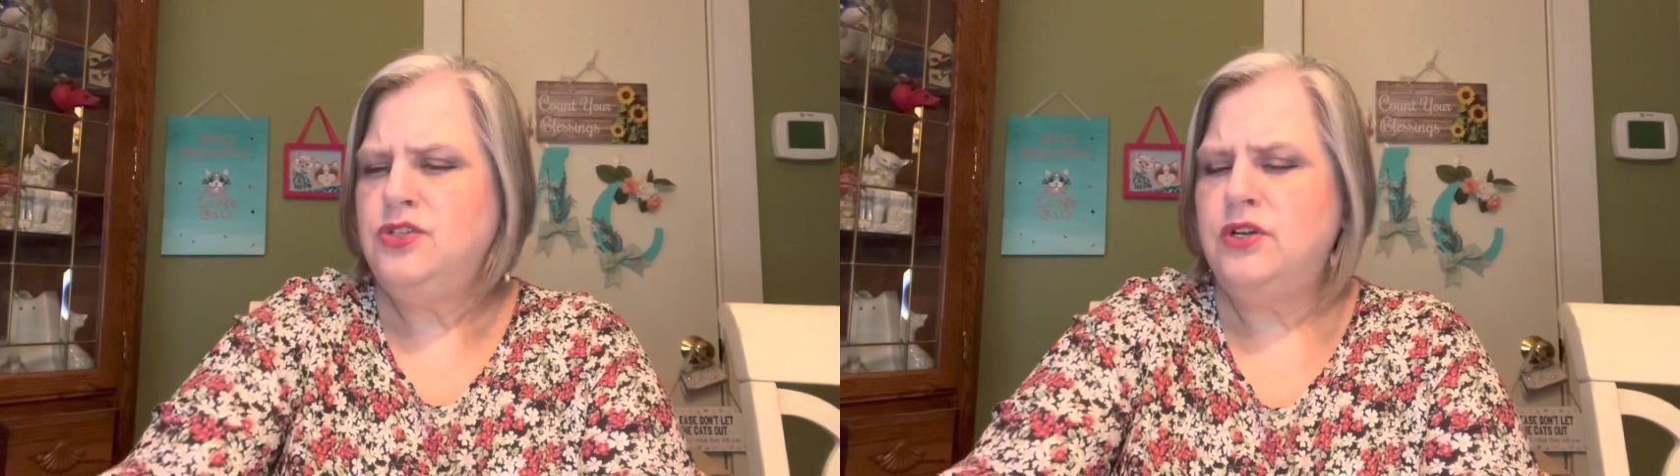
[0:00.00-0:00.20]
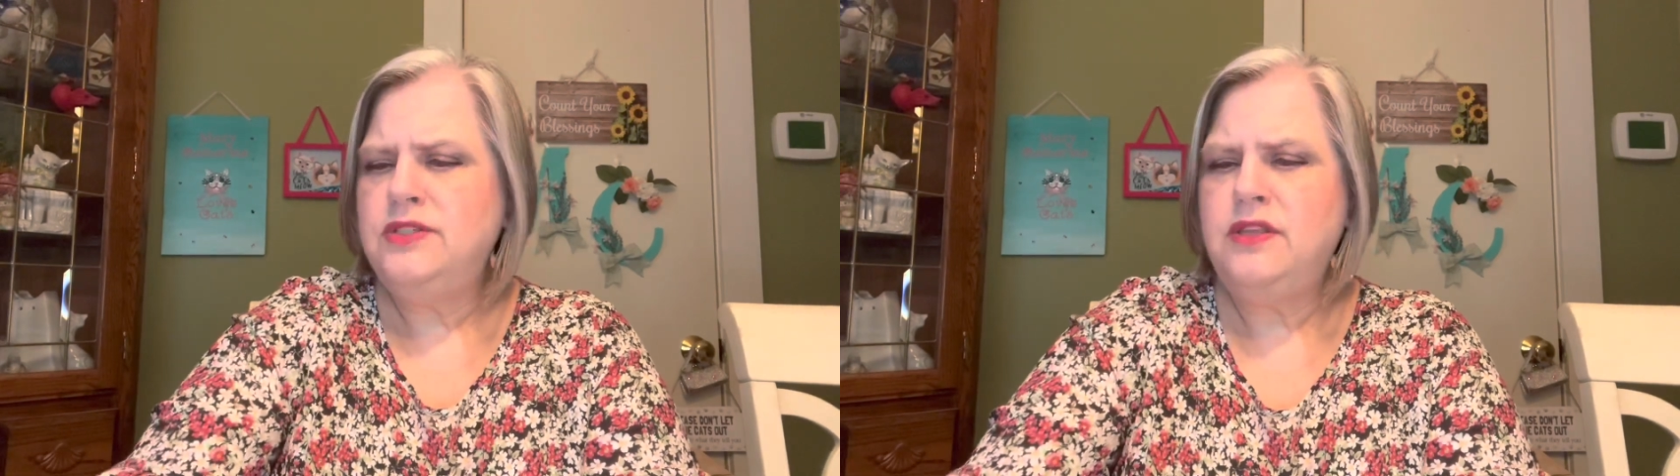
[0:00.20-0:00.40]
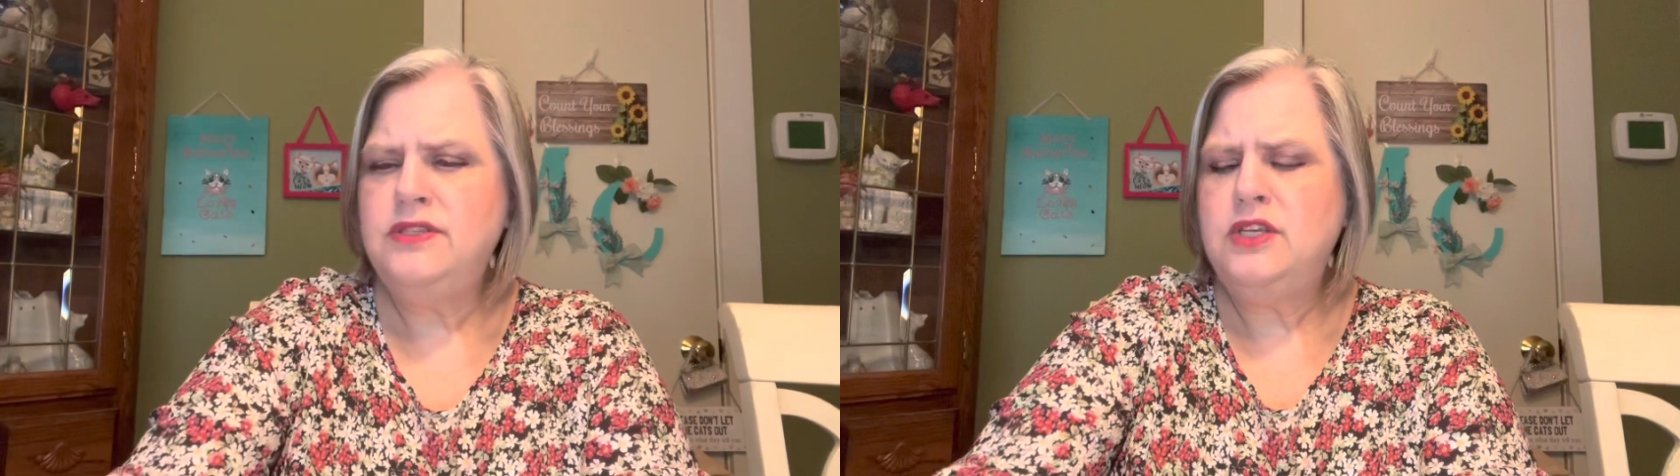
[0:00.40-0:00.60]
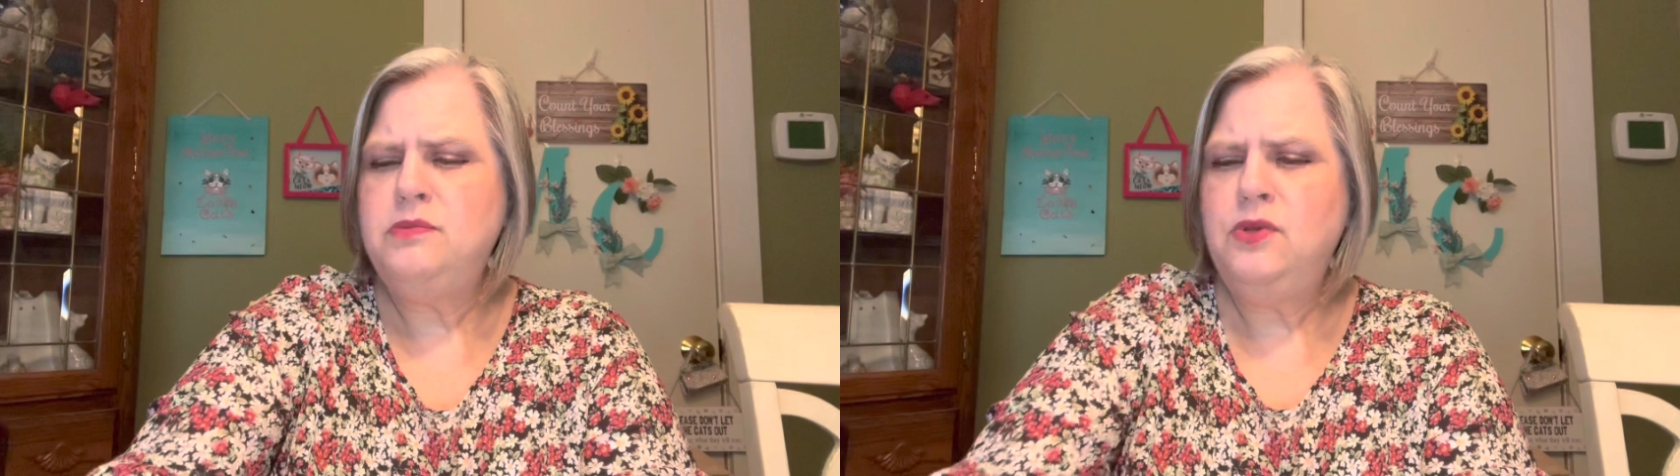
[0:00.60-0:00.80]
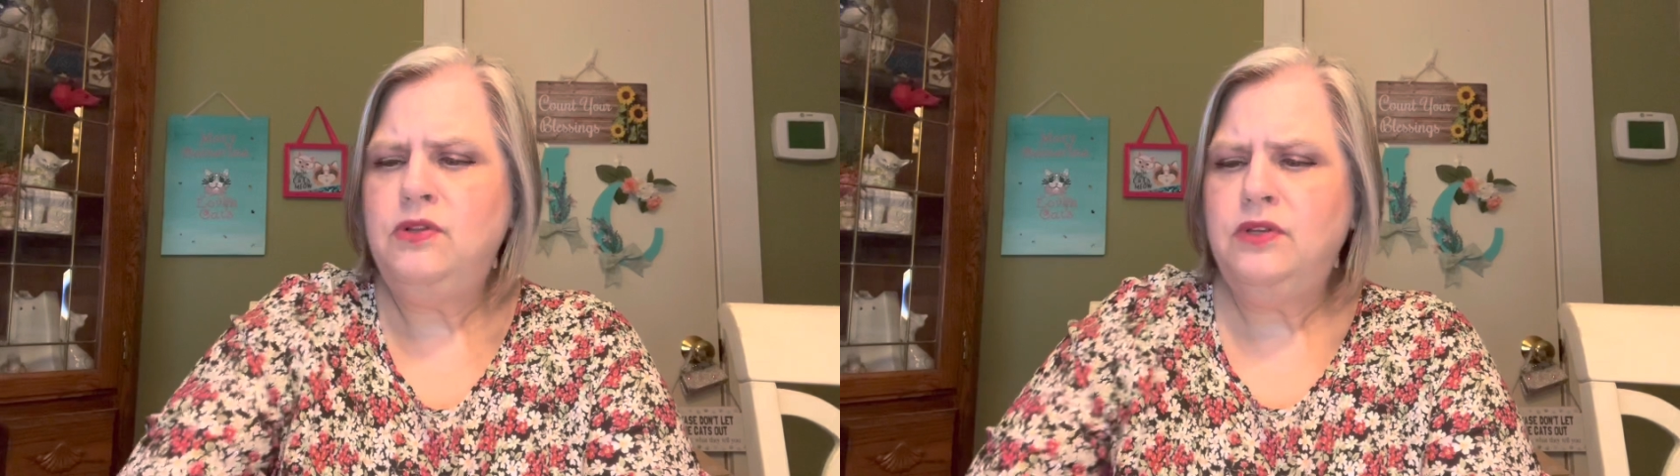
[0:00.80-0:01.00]
Y'all send such
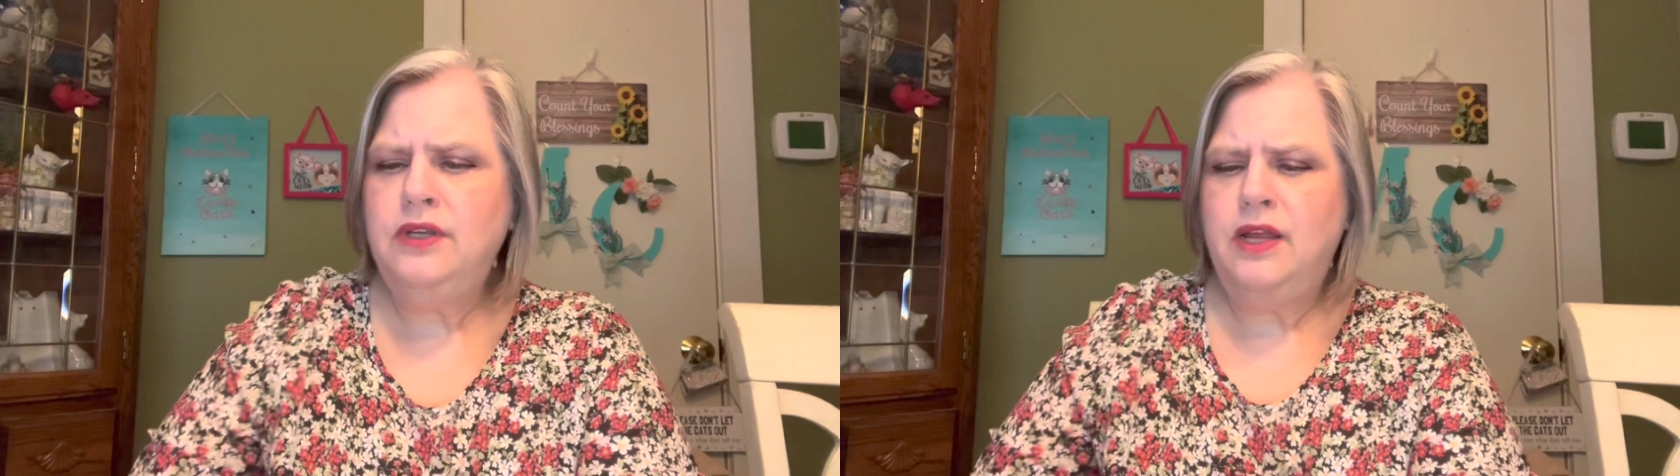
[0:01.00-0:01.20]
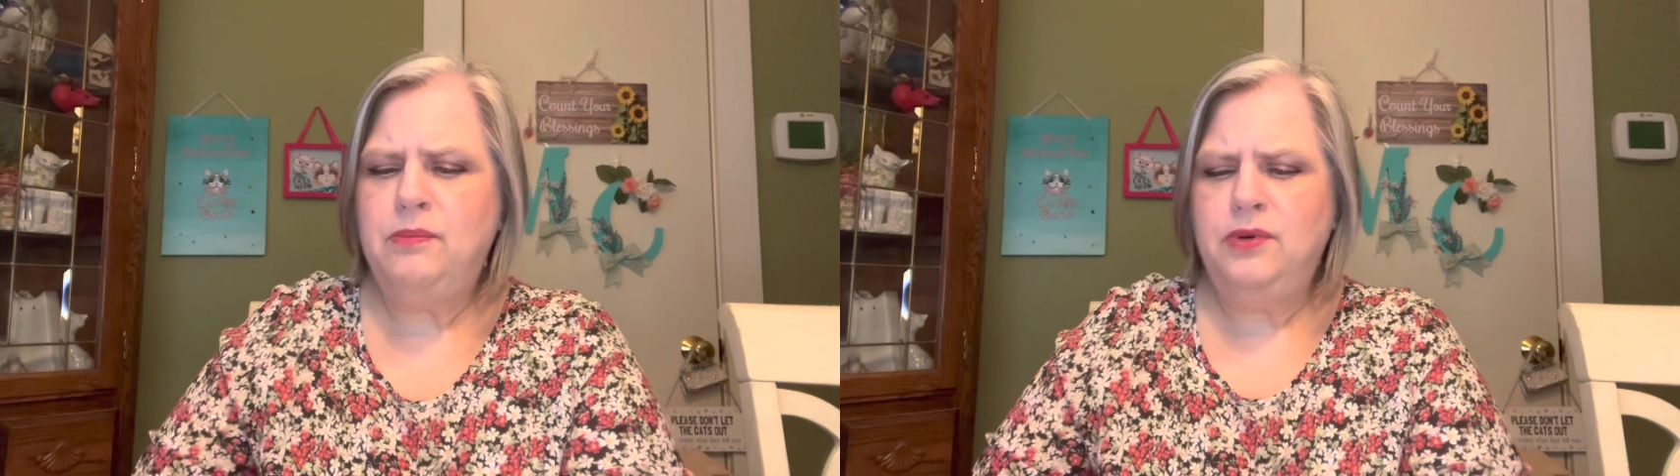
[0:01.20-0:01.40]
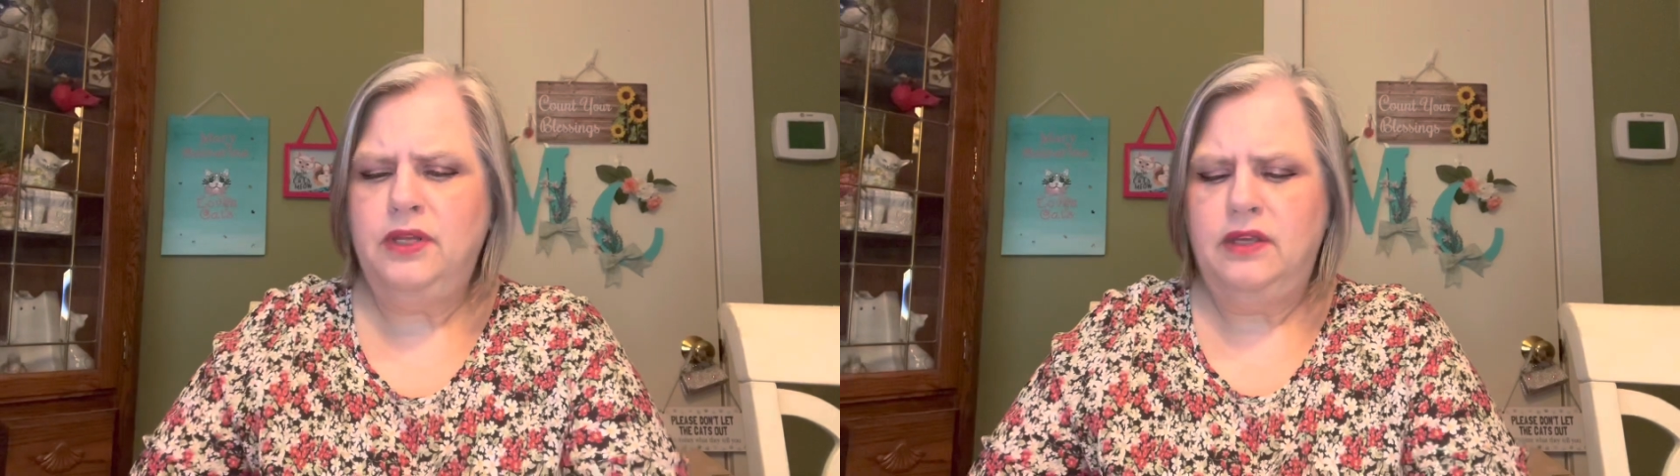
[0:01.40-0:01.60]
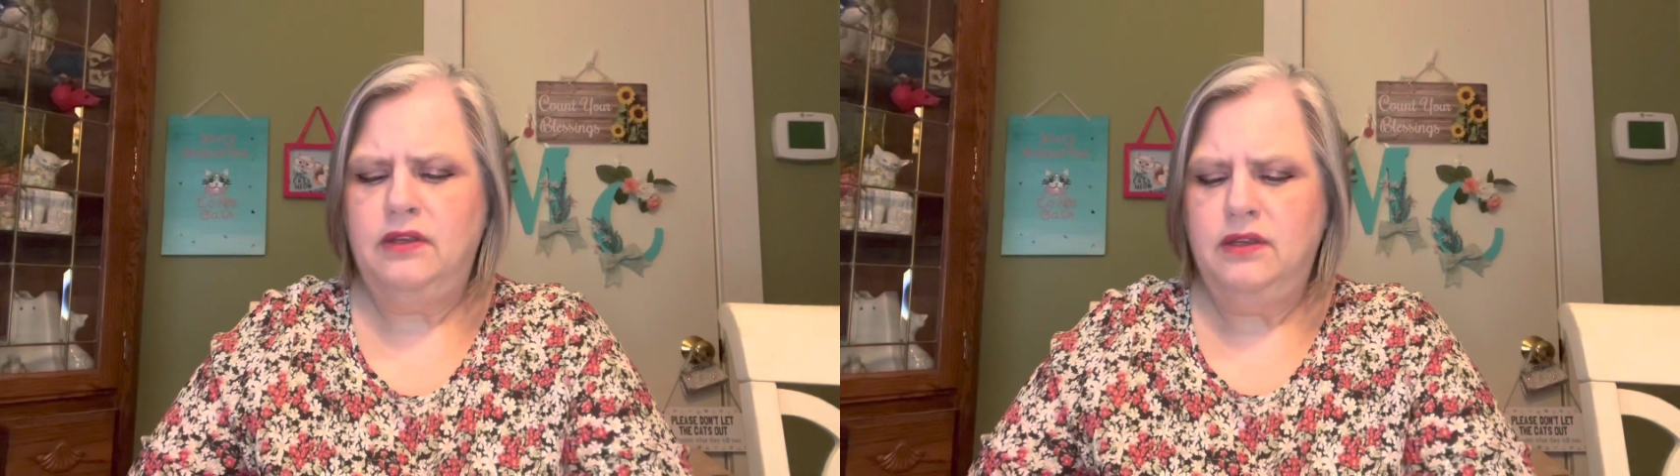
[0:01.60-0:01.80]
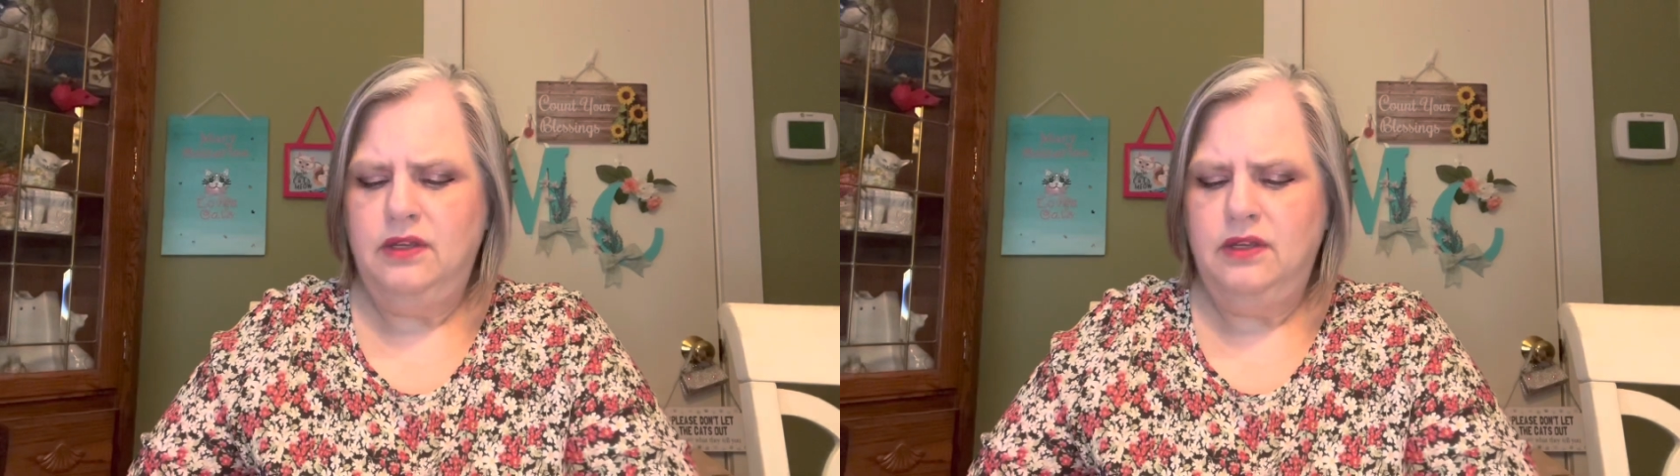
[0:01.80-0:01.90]
beauty. Look at how pretty.